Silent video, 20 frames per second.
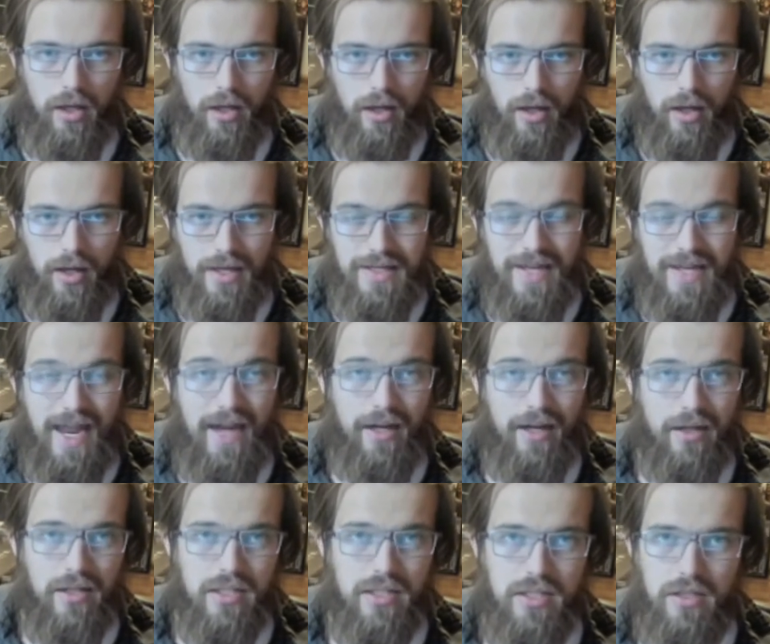
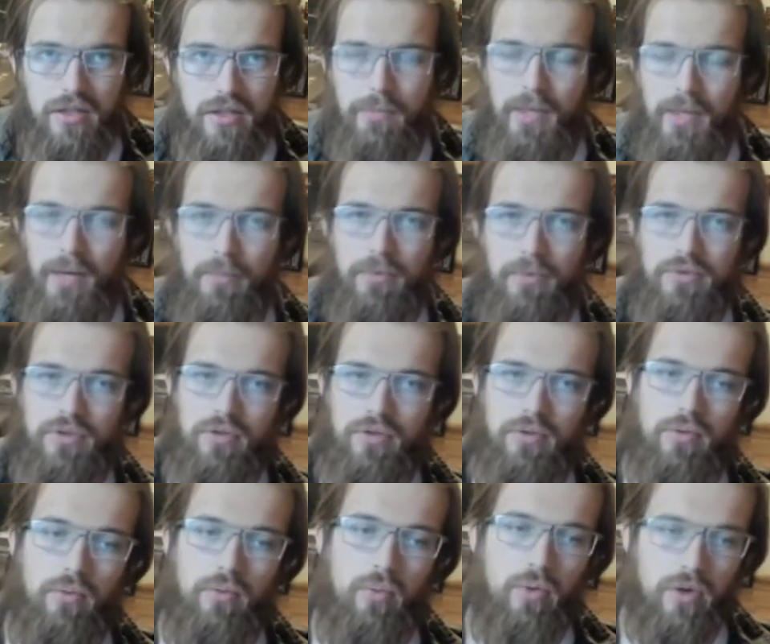antagonist to be able to
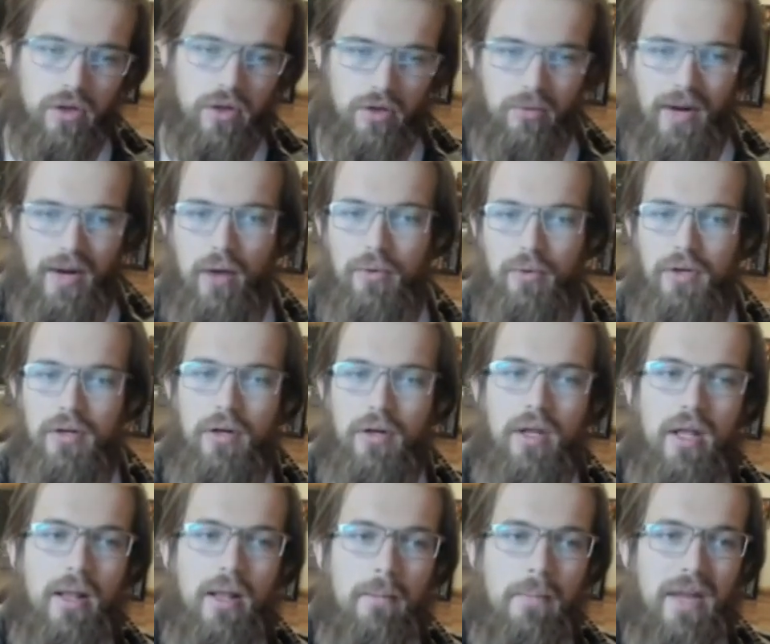work around and
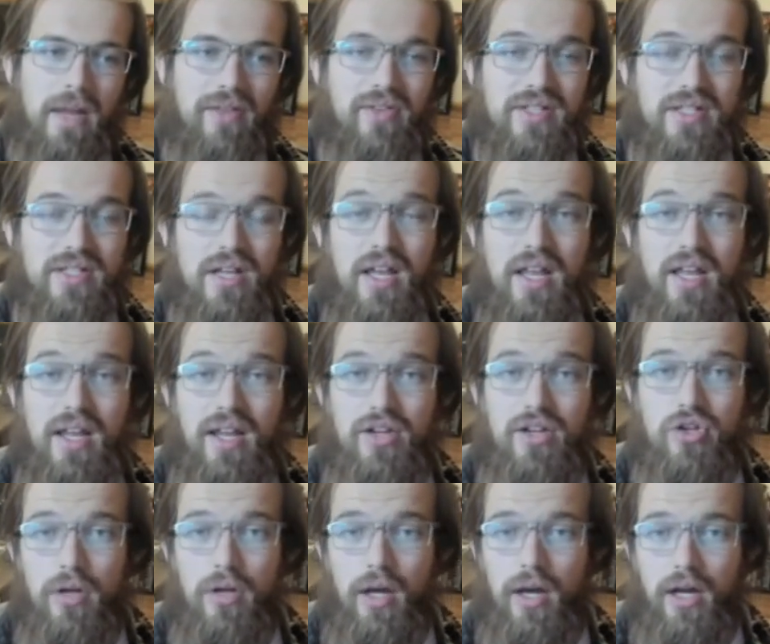make this a
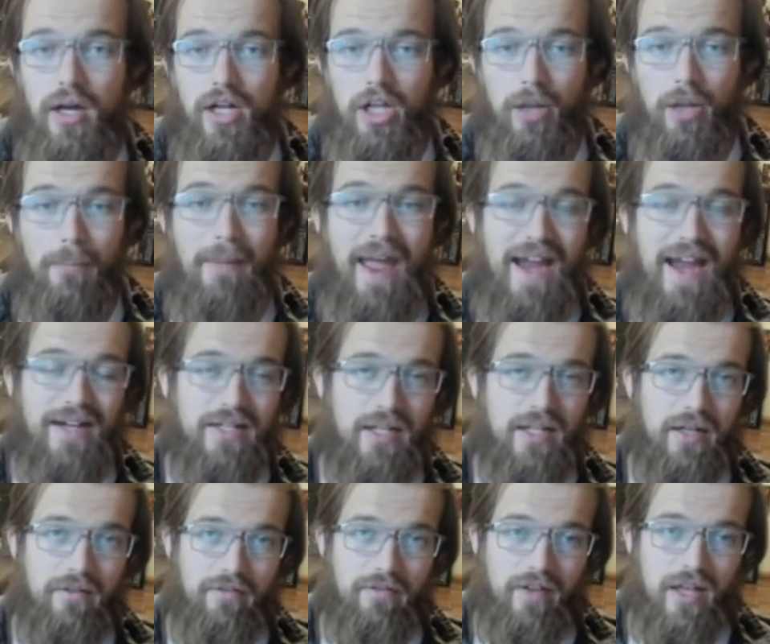
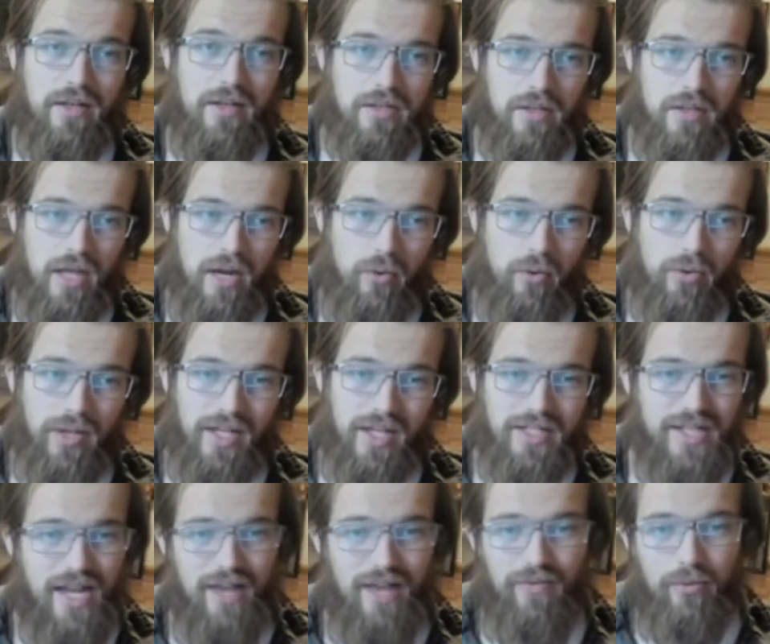climactic event. I would like
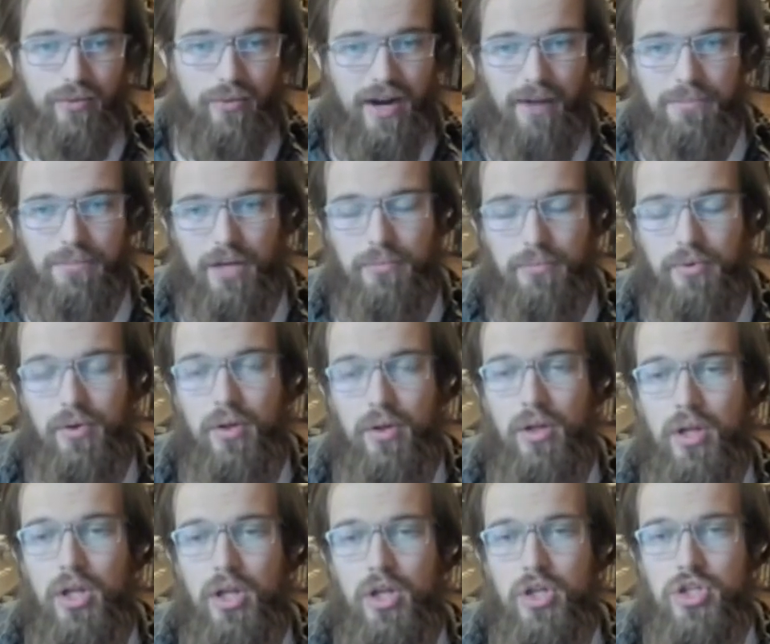to have it wrapped up
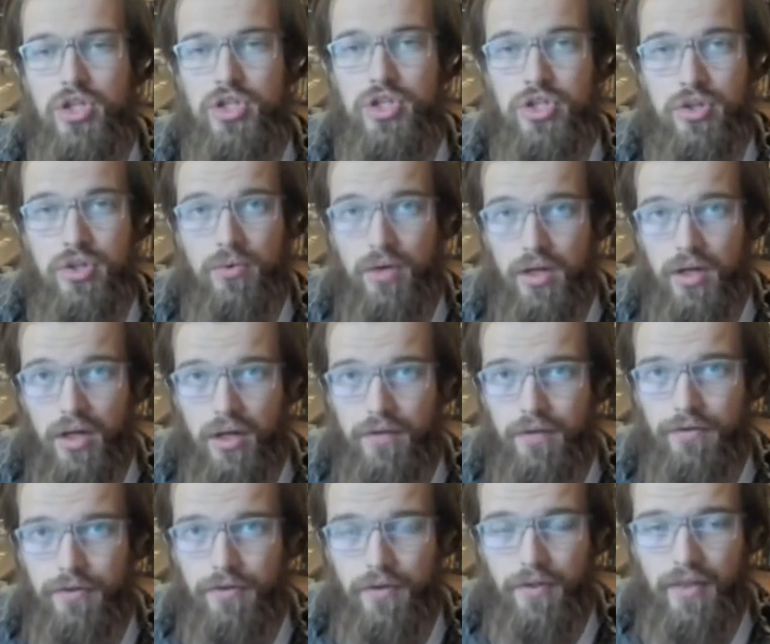soon
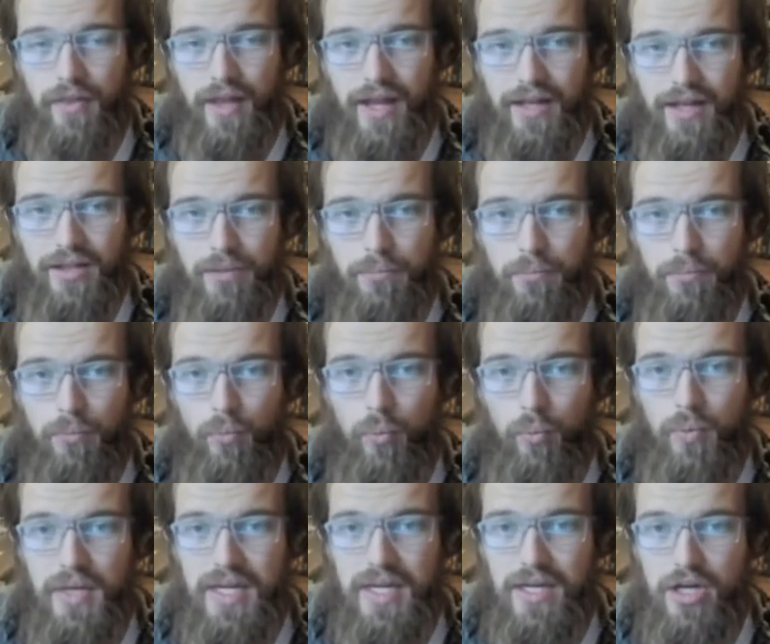enough that
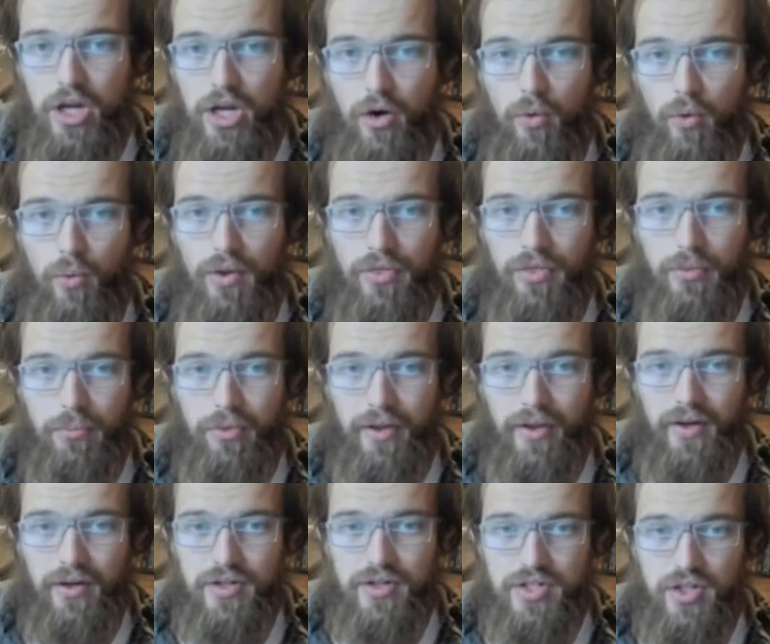we know what the
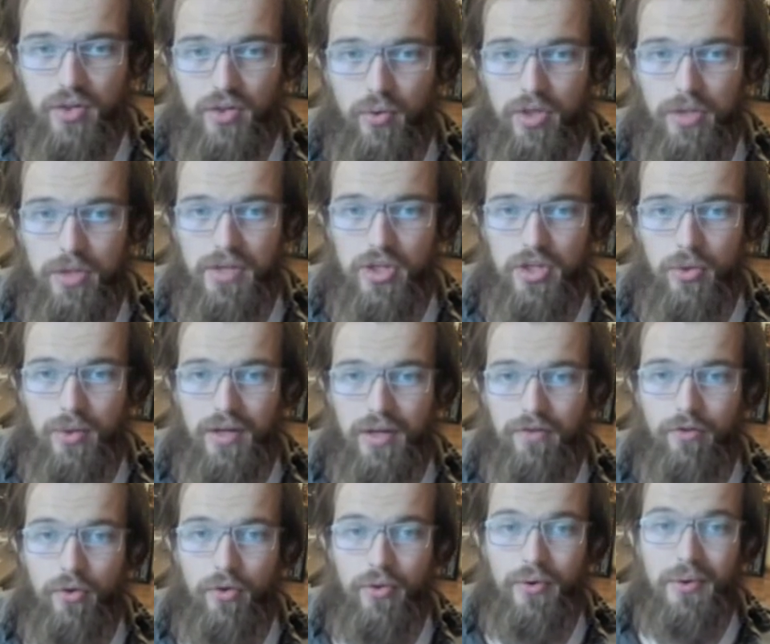players are going to be doing
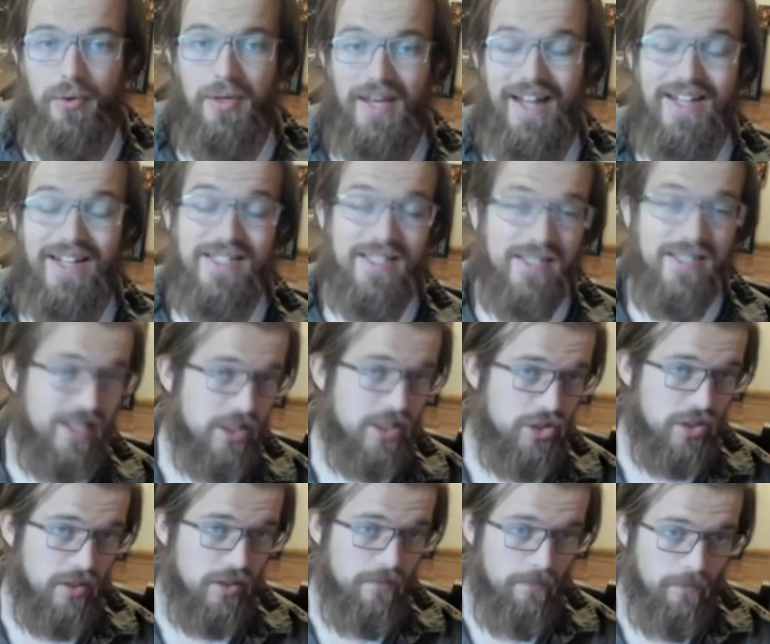for their next
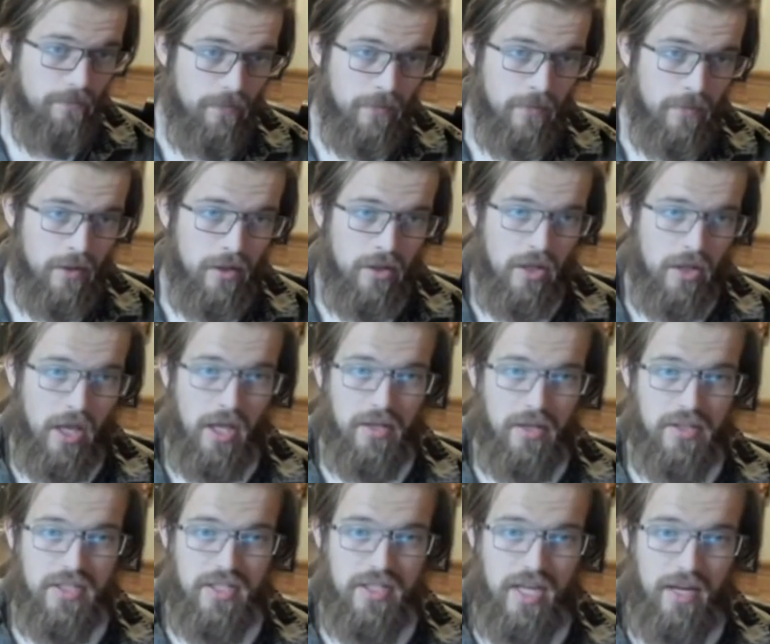session,
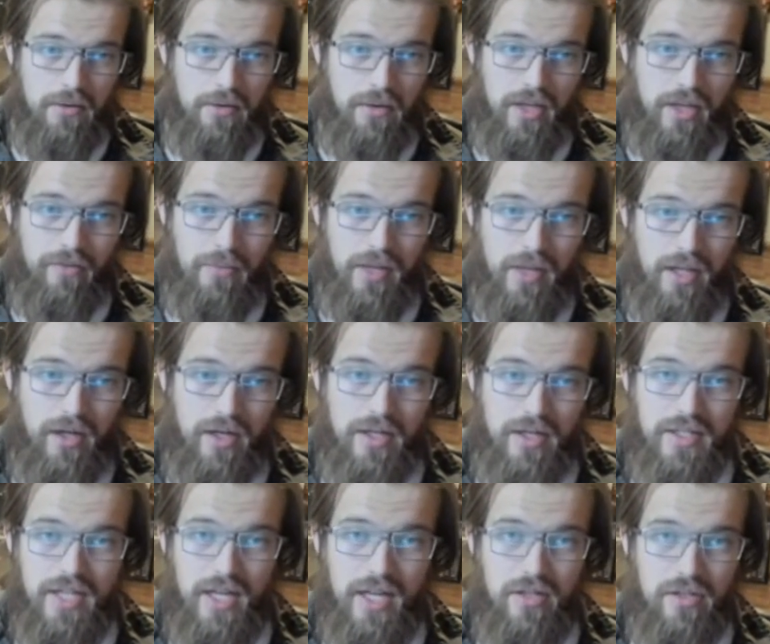and give me an
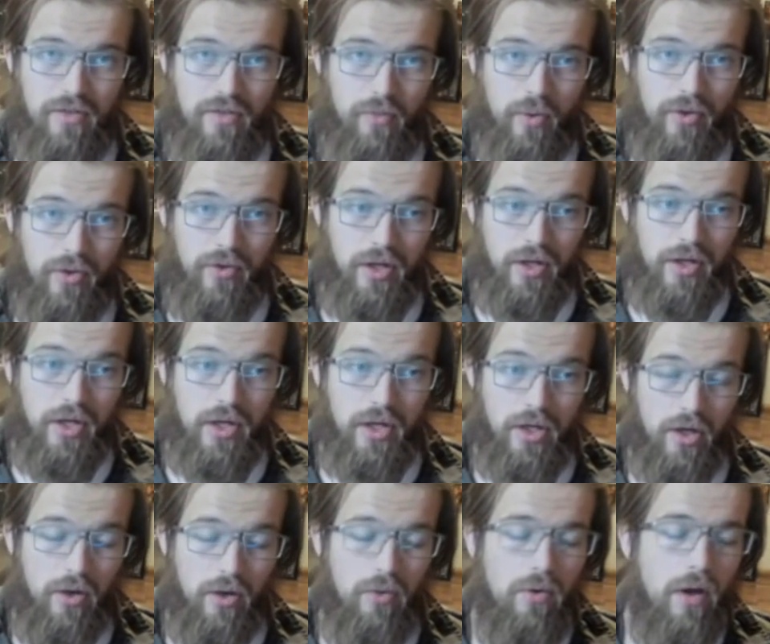intent of where they're going to
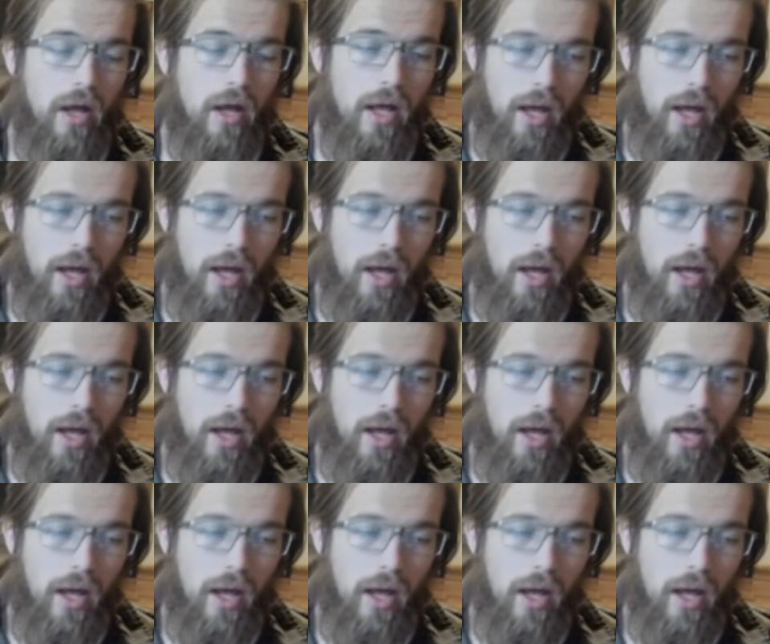go.